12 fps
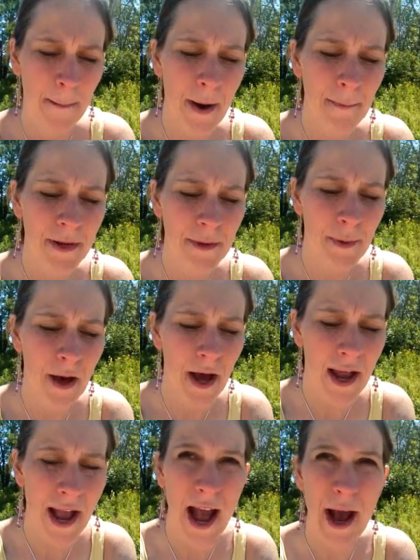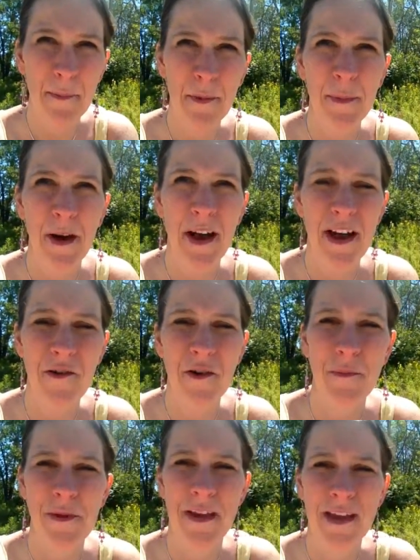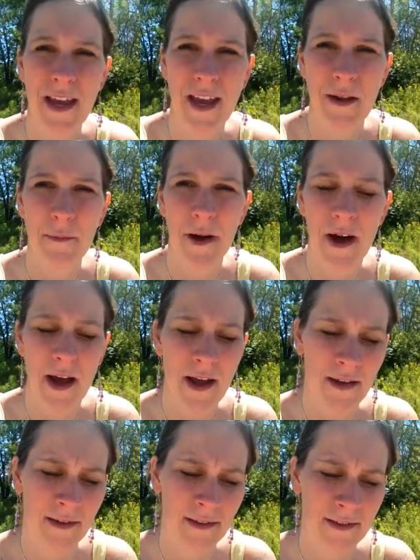Pumpkin pie, apple pie, or pecan pie?